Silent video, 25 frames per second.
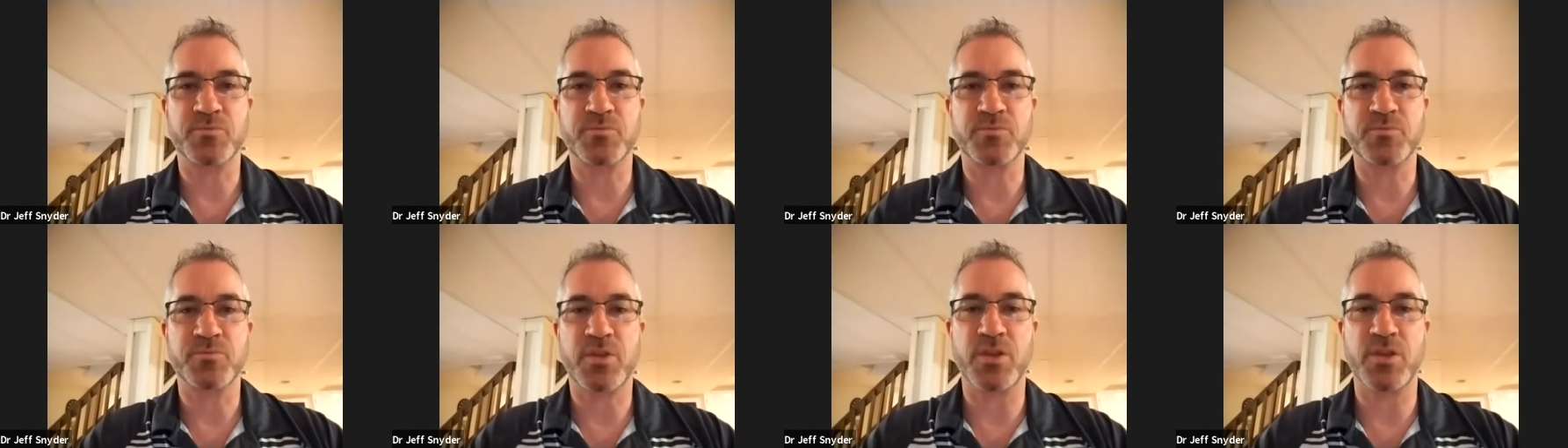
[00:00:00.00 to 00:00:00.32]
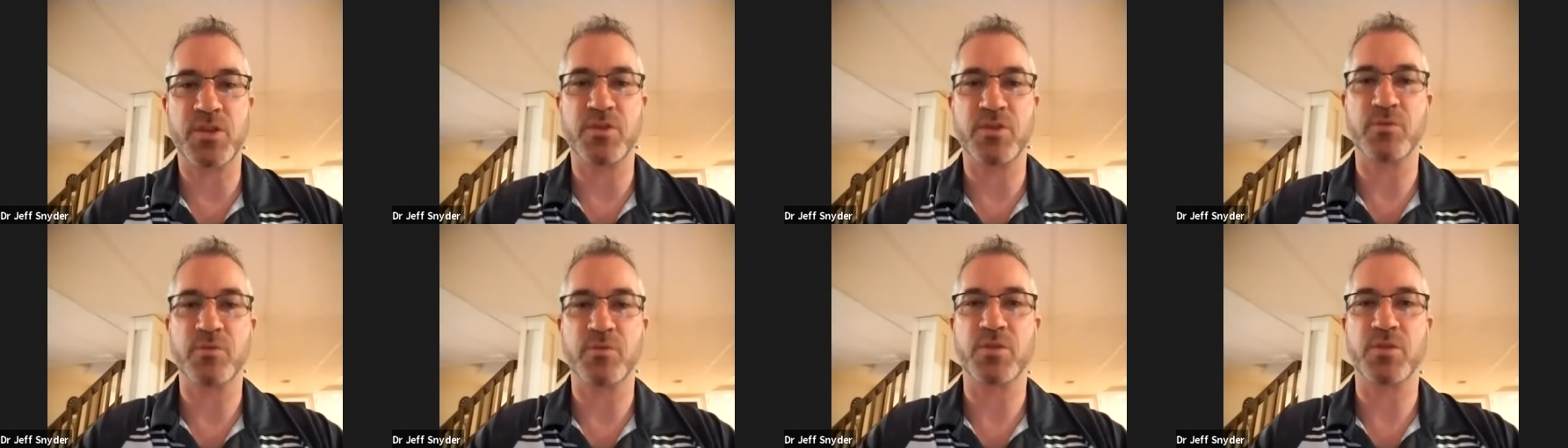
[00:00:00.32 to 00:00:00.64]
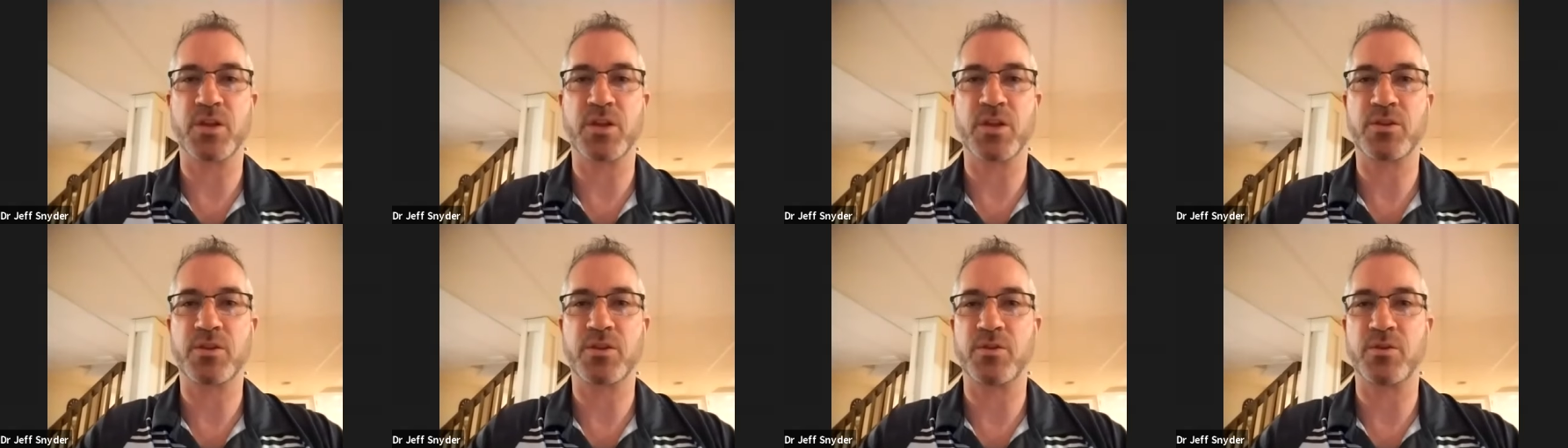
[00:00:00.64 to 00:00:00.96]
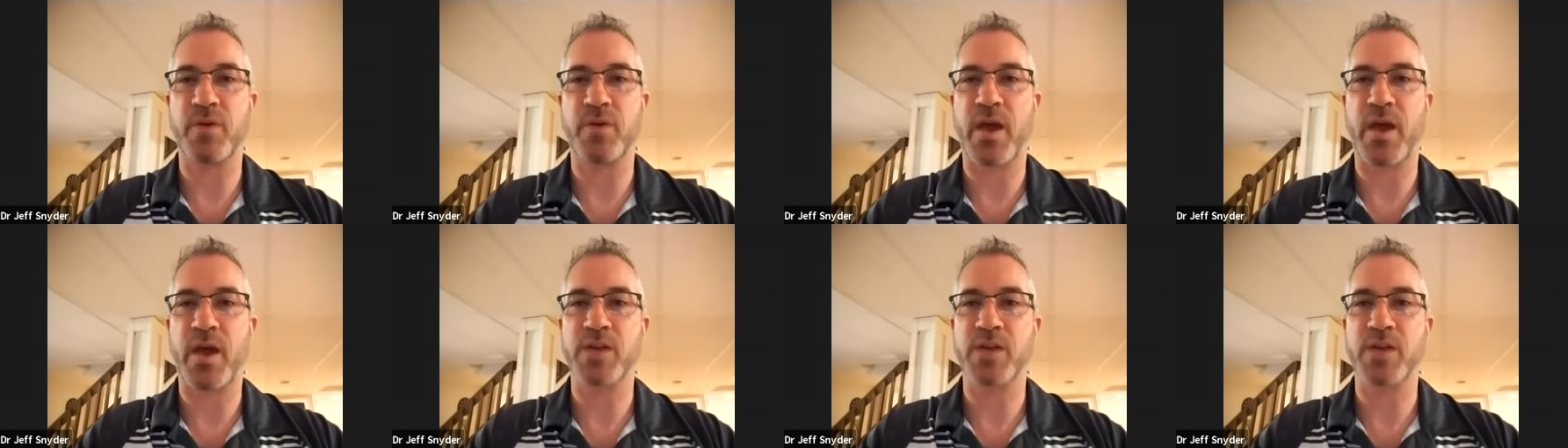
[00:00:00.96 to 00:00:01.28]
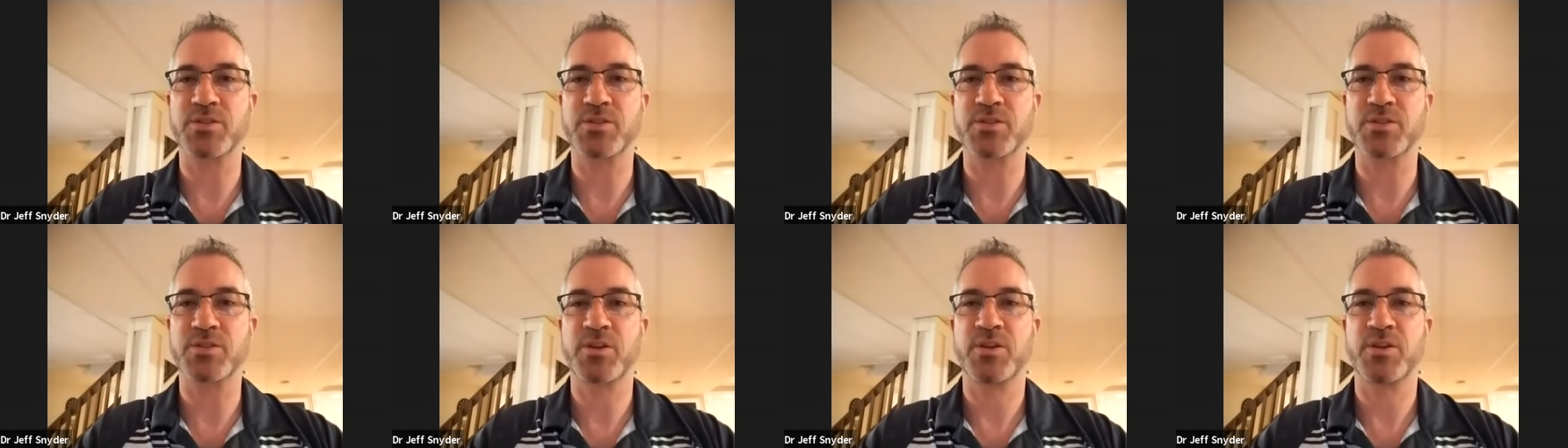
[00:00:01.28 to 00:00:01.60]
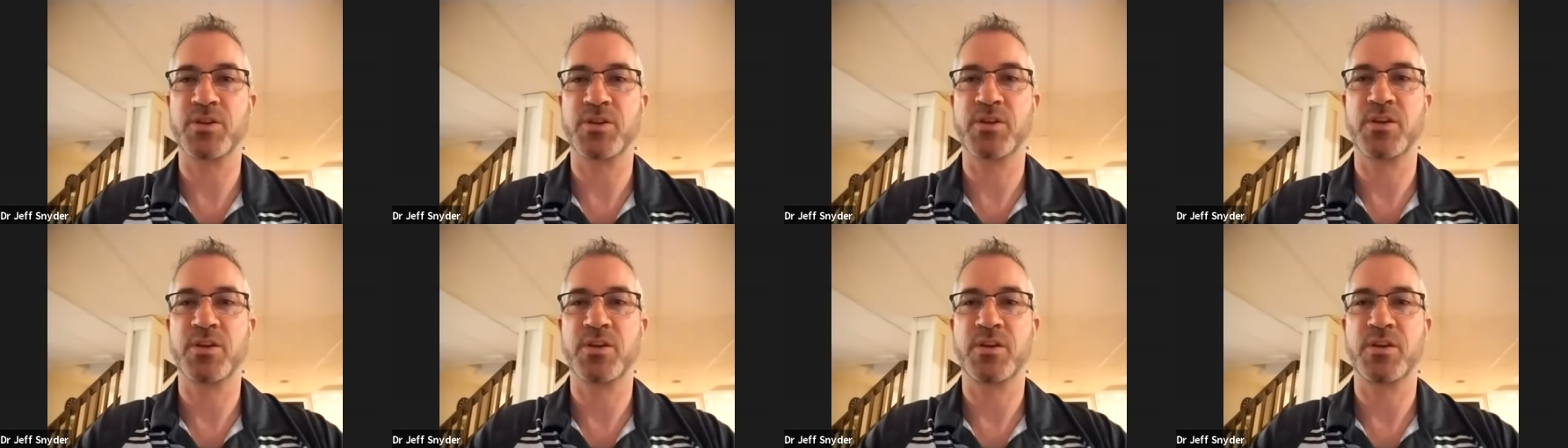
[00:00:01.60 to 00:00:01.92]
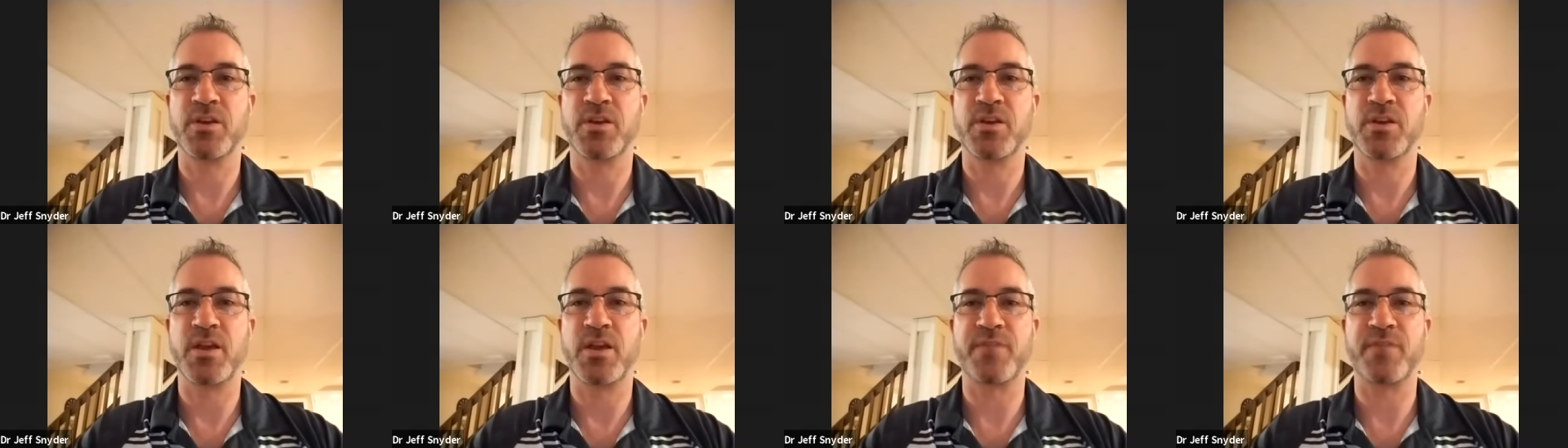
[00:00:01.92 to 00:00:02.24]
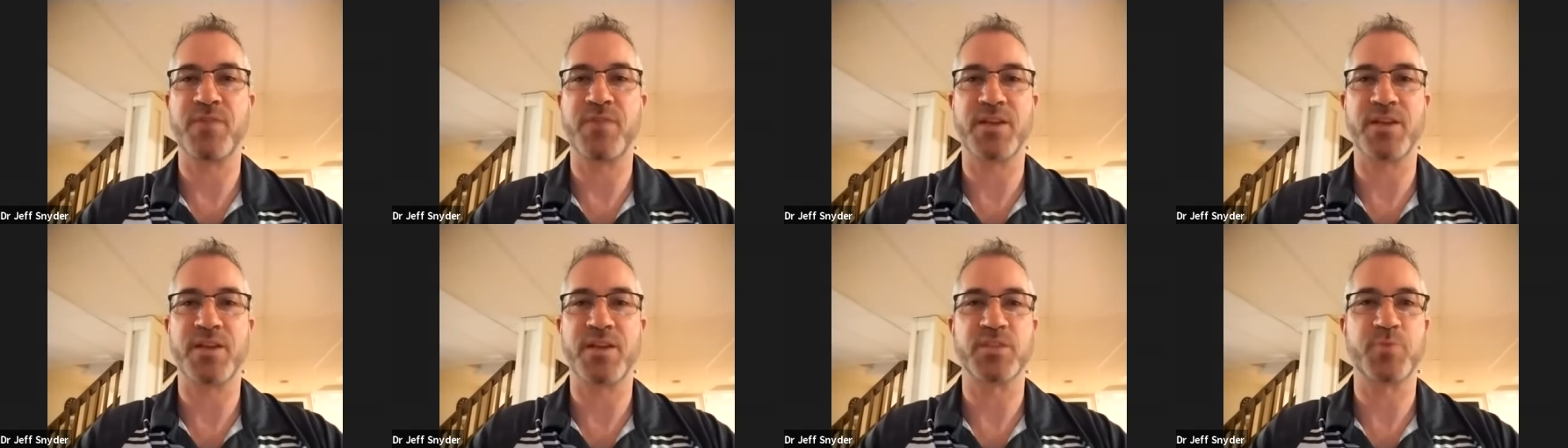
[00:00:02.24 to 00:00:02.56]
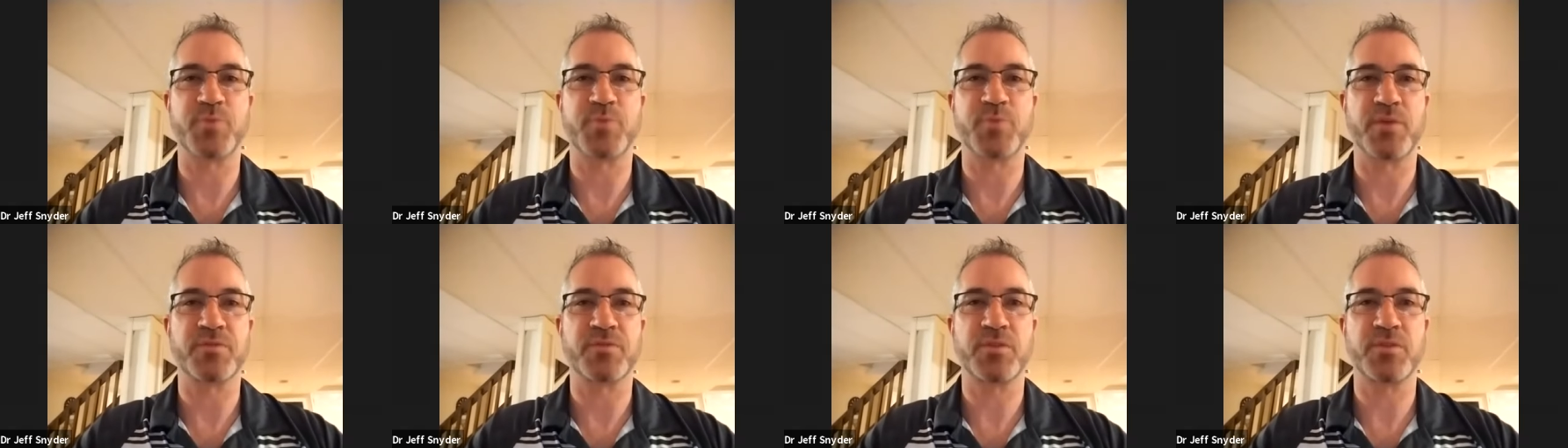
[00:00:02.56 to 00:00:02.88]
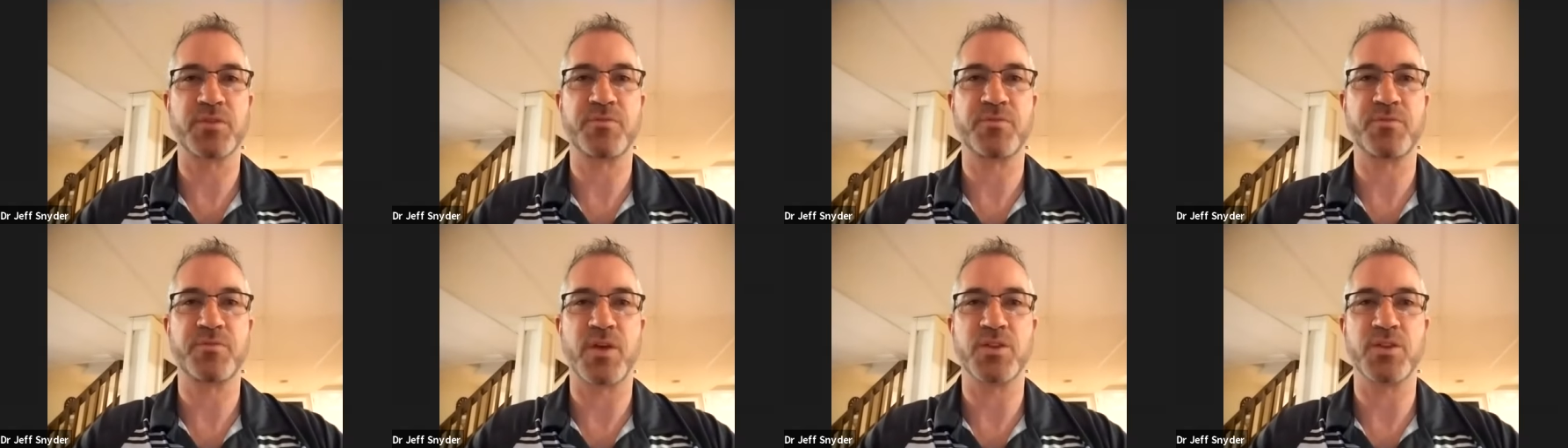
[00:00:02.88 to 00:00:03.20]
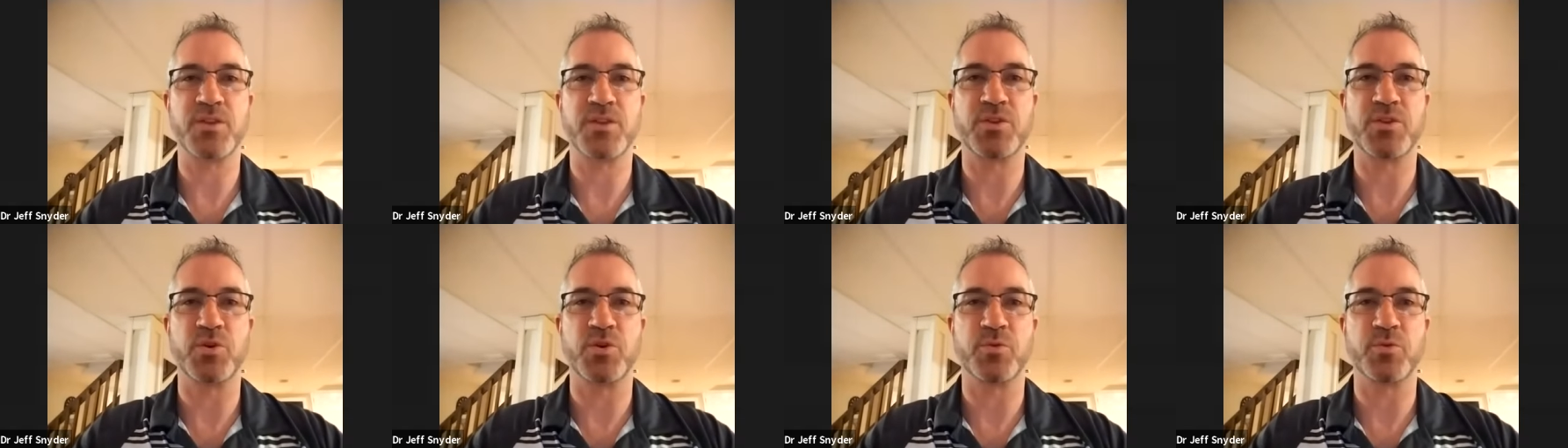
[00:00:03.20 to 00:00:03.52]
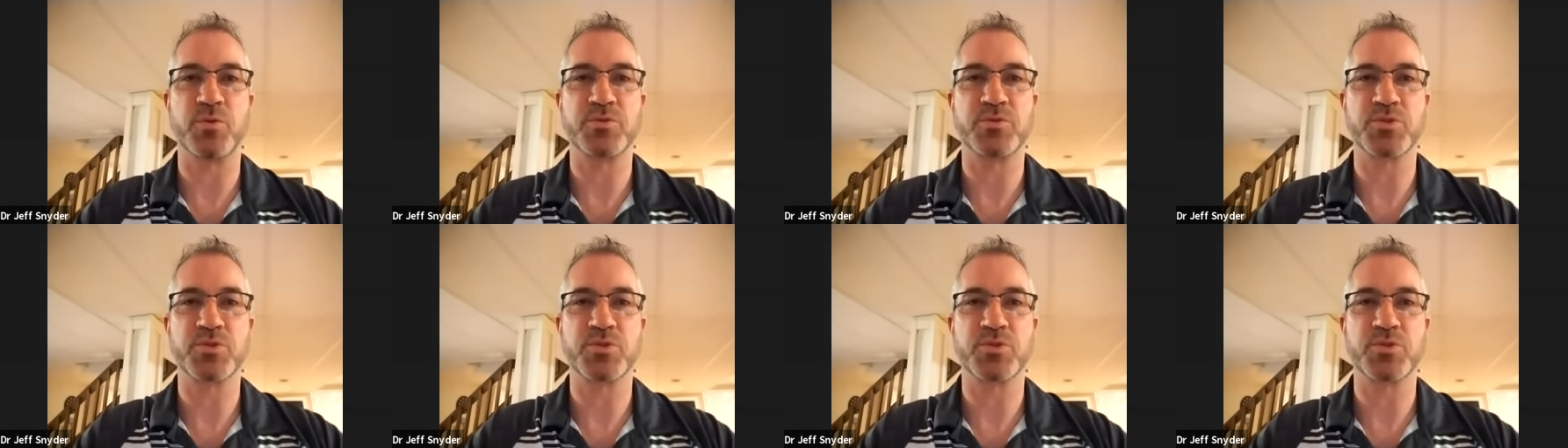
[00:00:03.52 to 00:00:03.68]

that you would like to ask? And if not, that's perfectly fine too.